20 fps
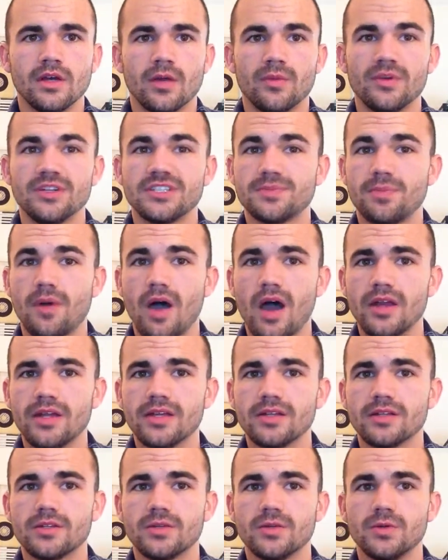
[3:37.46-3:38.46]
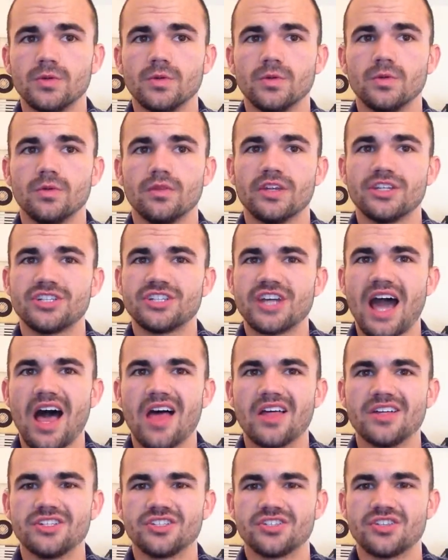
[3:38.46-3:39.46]
Responding to the
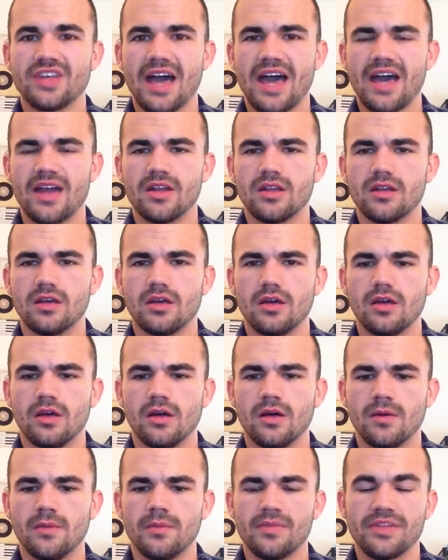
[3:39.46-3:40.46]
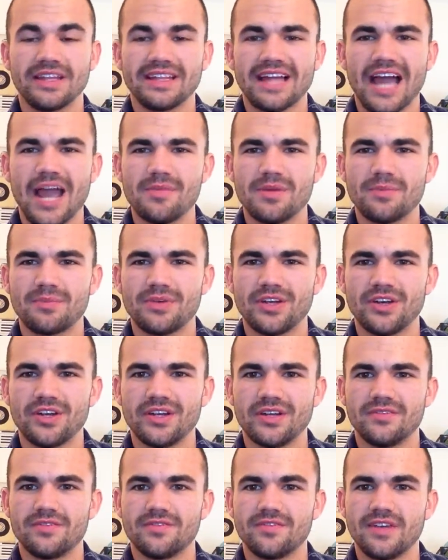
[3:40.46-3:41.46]
challenge that um, the Enlightenment
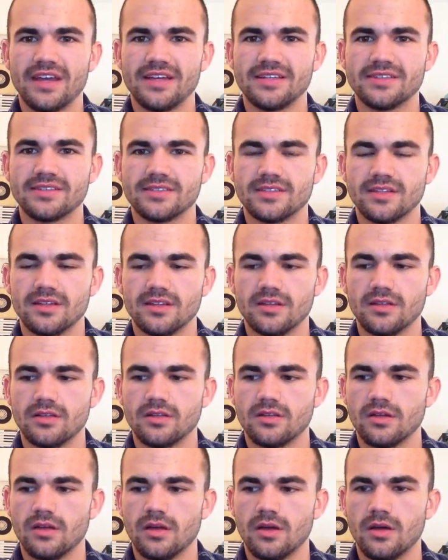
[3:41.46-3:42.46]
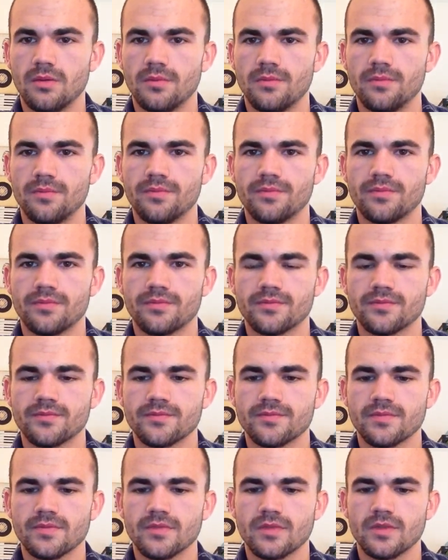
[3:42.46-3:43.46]
period faced um,
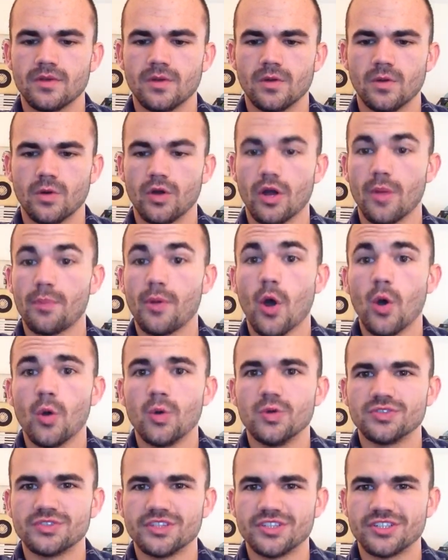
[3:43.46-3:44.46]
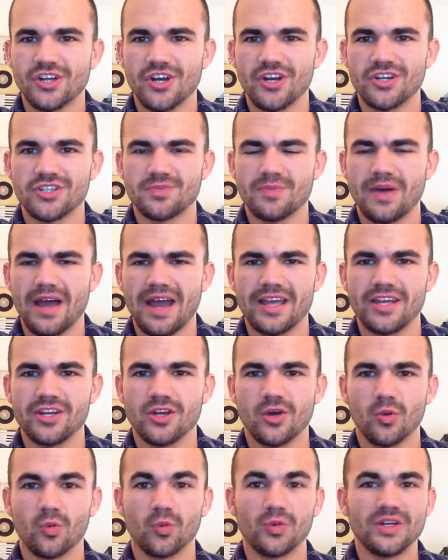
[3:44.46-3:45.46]
or opposed the church by, you
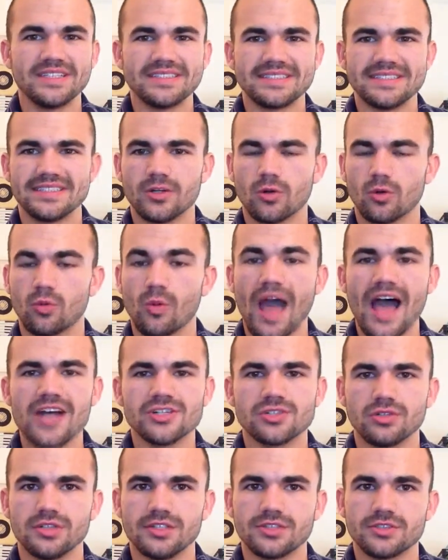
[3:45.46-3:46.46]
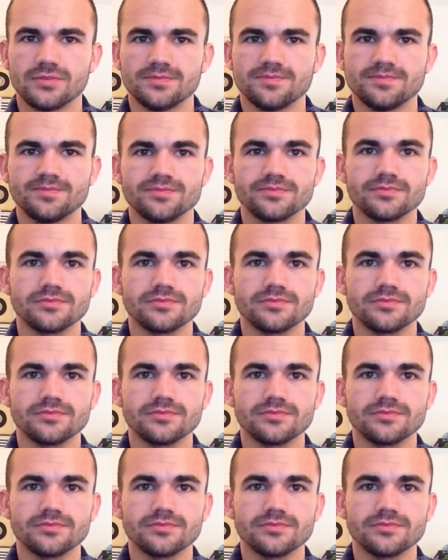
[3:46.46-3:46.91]
know, reason or rationalism,